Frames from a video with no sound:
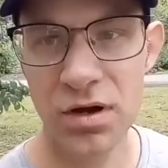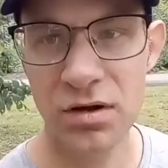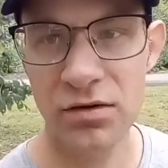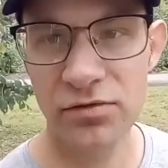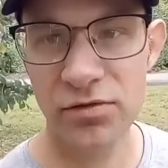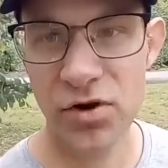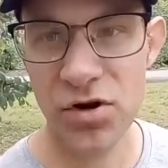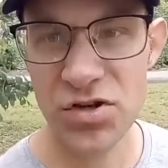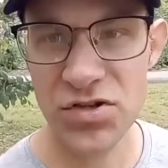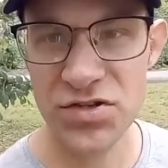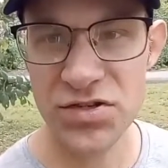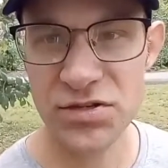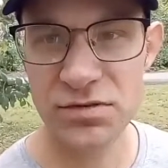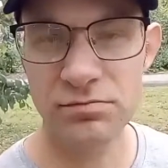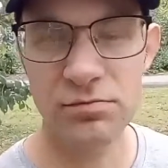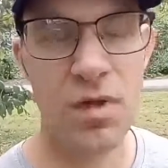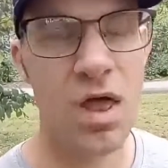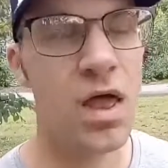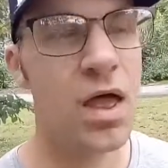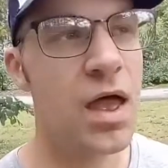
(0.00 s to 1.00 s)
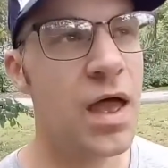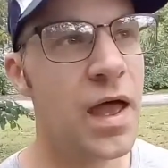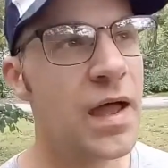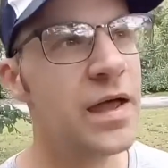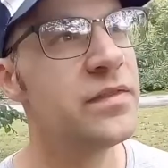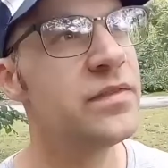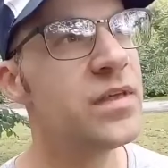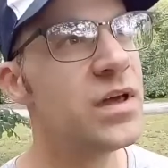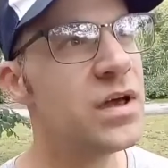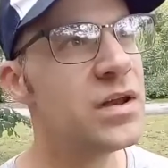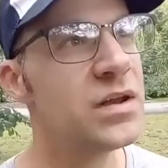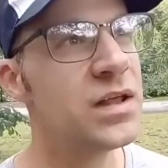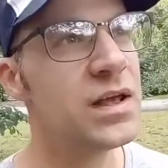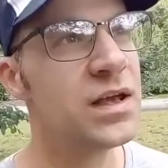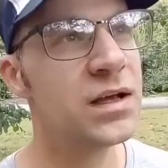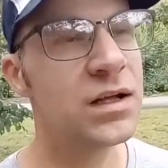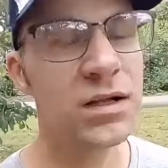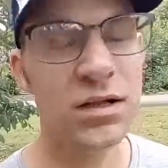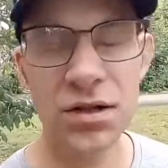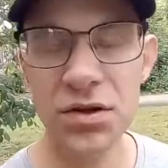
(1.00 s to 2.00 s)
first, and then
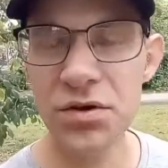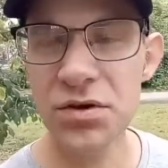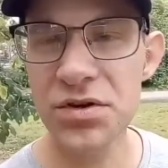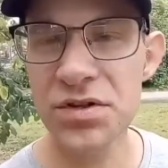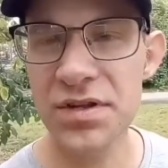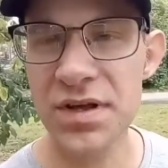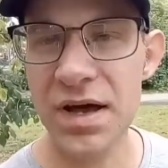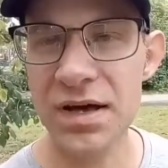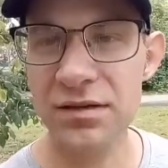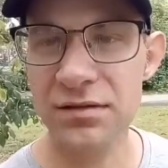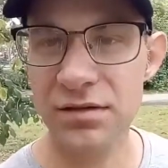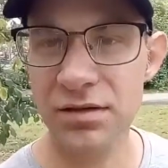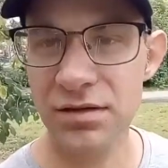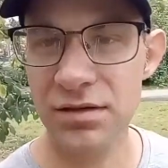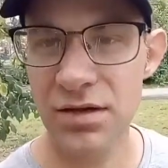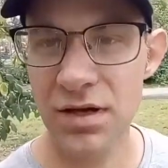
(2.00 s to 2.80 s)
include that